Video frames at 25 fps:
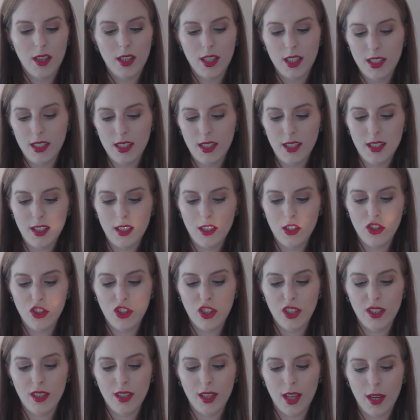This is in the
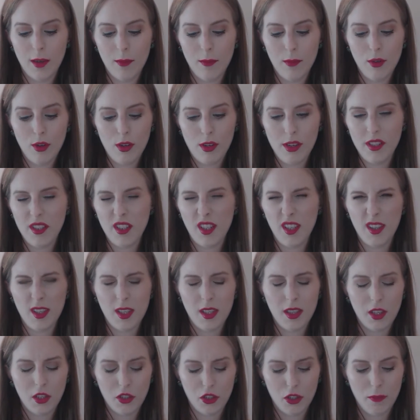shade Light Bronze. I
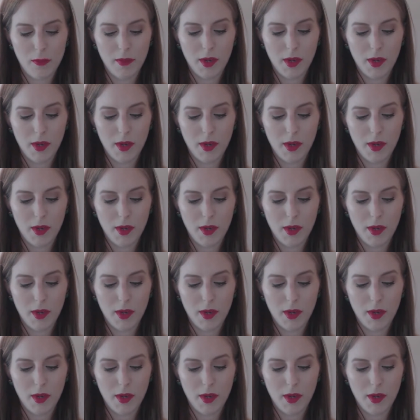think there's